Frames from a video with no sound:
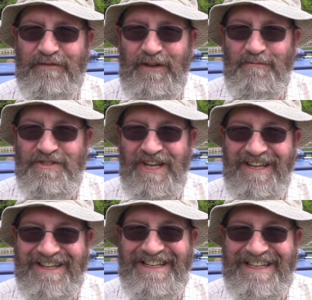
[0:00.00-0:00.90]

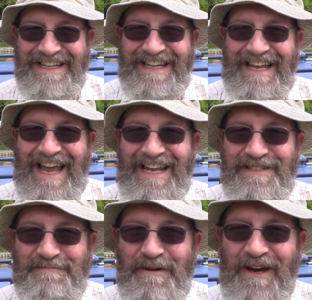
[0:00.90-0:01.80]
future
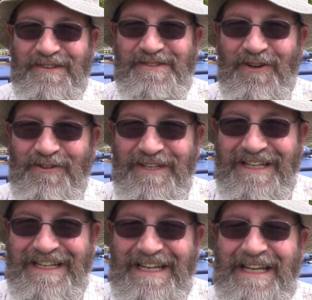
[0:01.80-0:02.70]
and to pass on.